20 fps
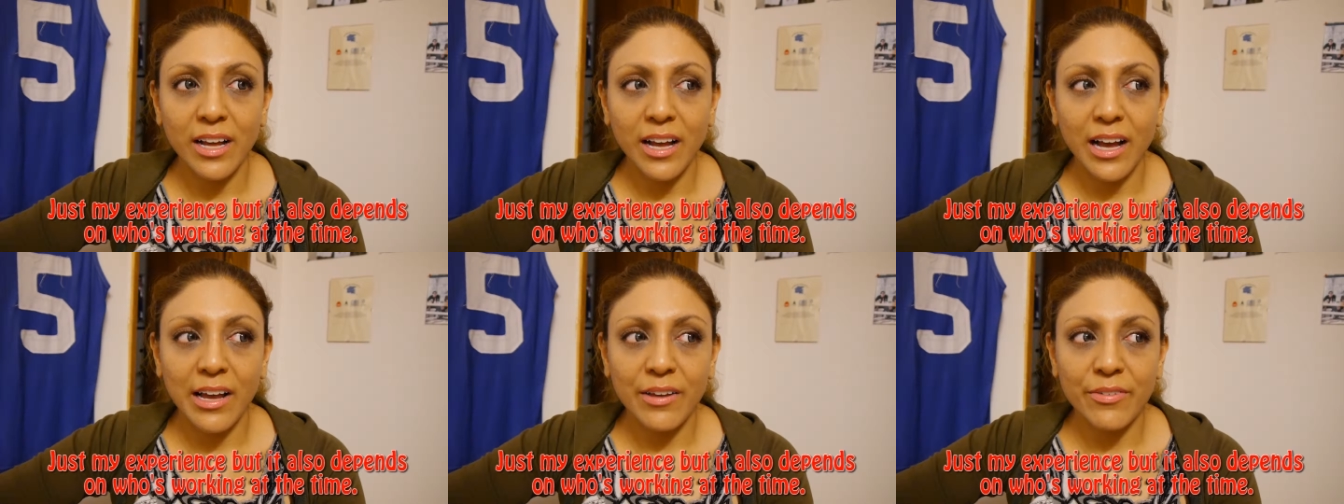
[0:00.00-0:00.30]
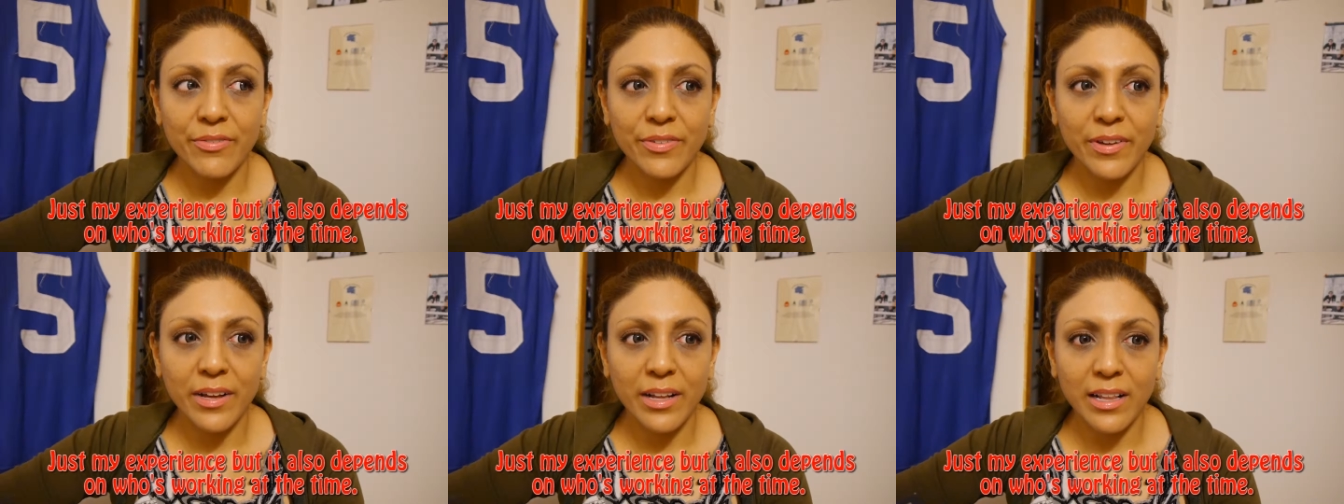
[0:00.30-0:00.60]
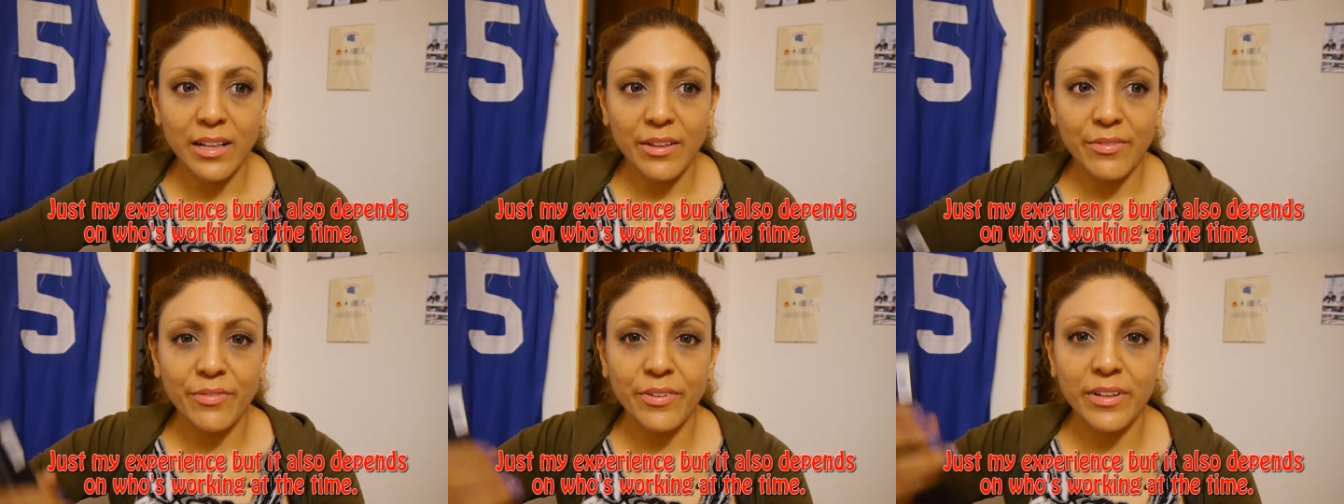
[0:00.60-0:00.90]
I
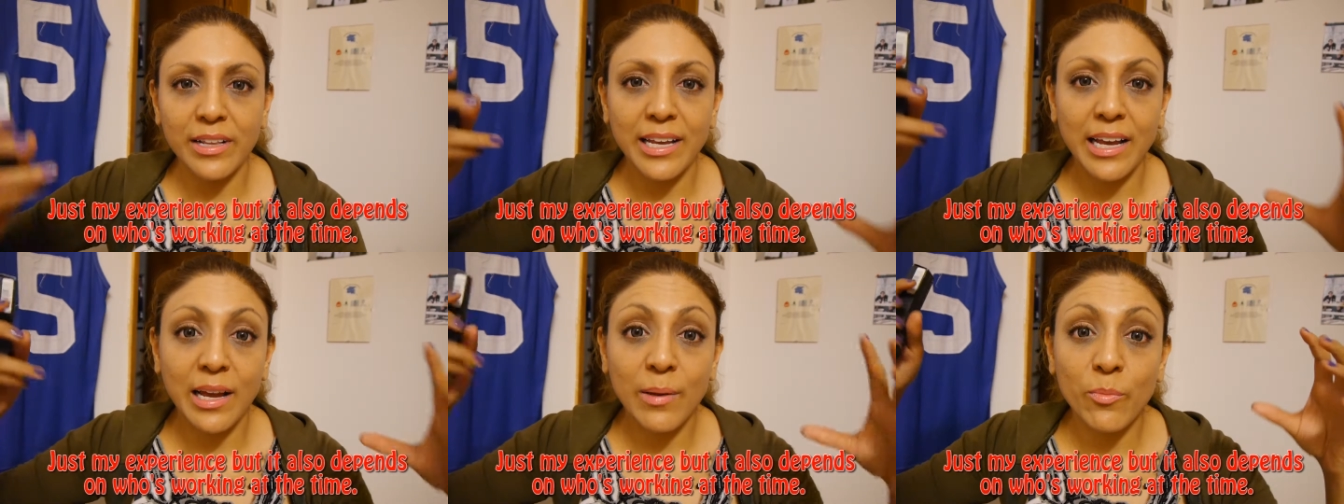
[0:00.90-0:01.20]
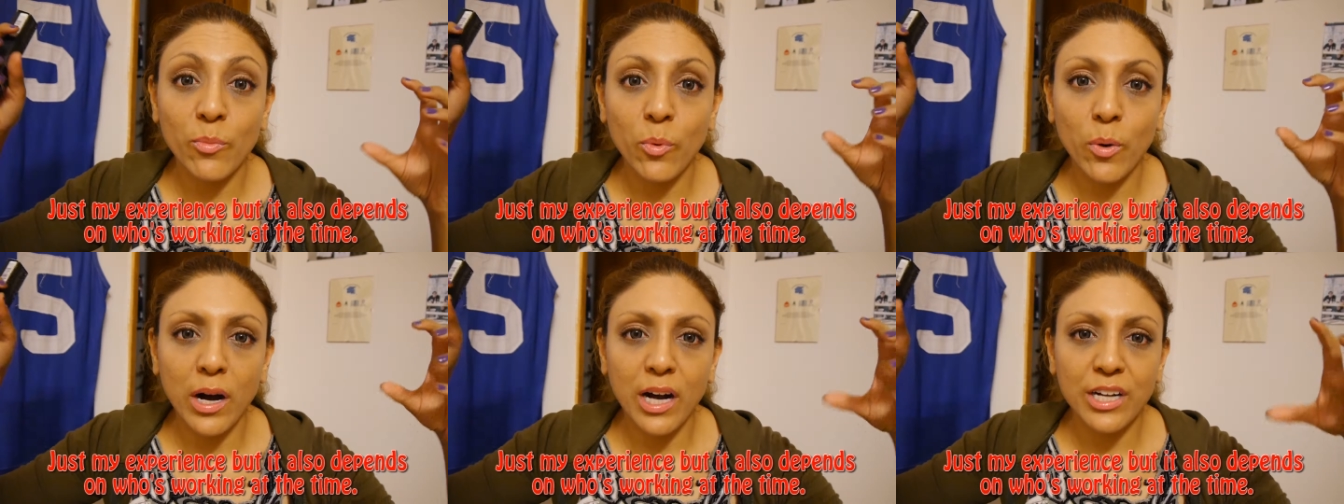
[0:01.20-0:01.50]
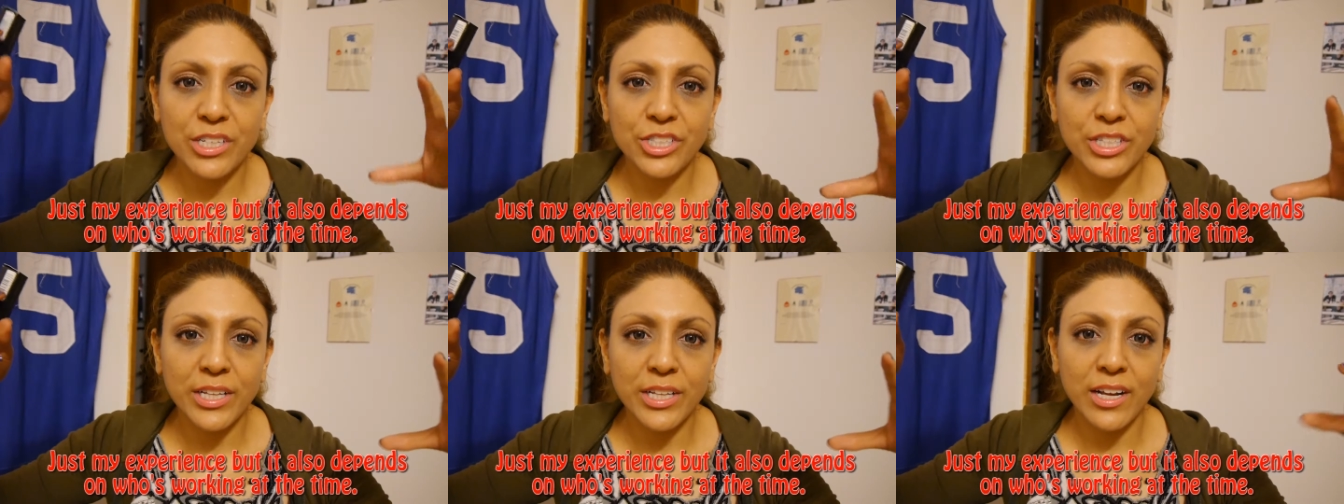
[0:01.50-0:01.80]
feel like I'm
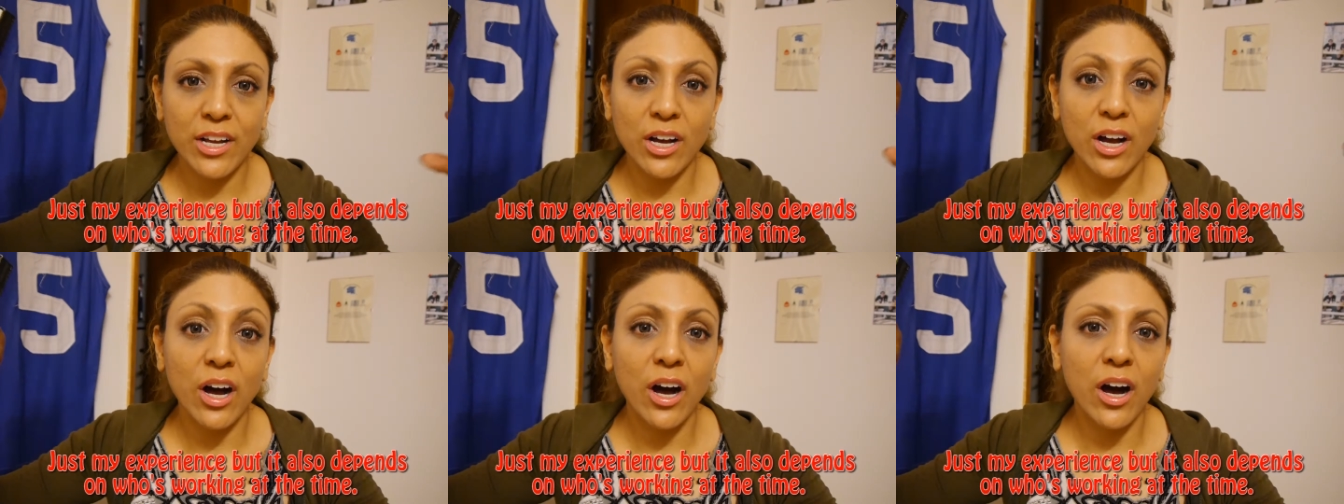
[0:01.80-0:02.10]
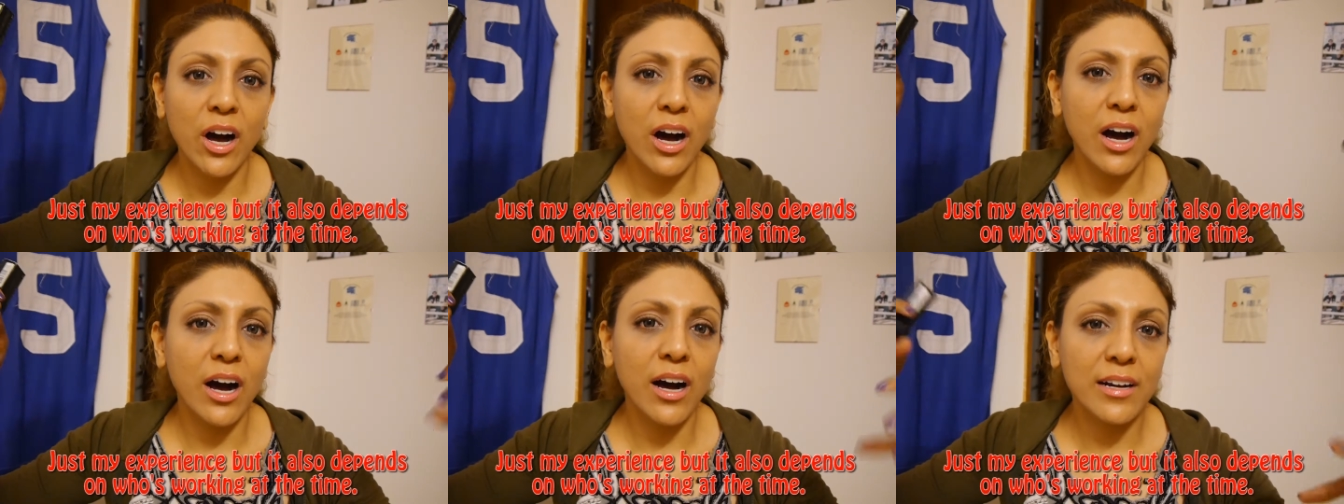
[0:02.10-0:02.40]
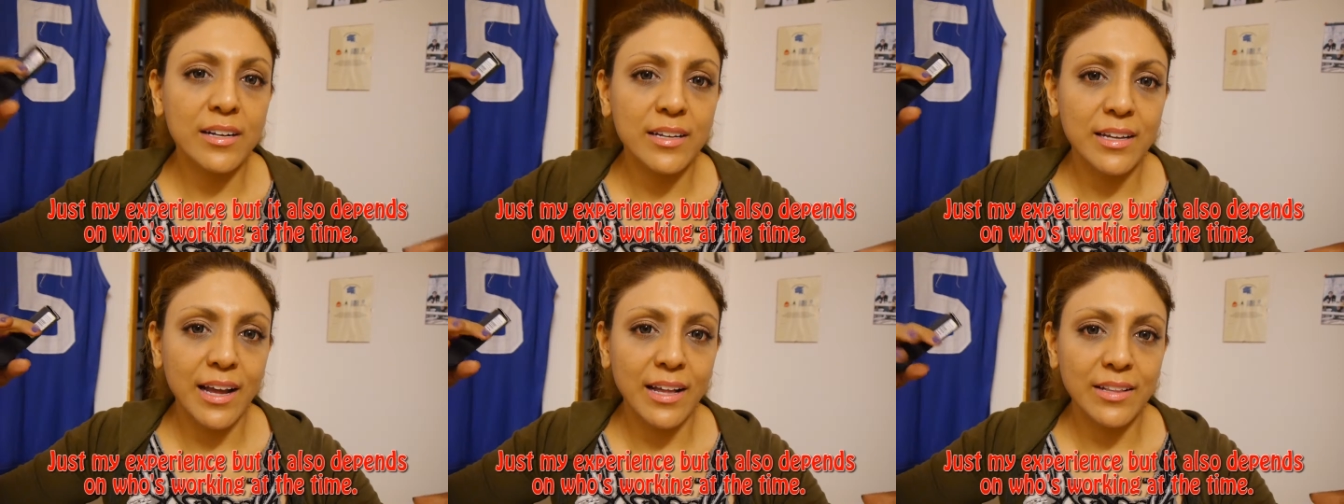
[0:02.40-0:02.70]
watched like a hawk,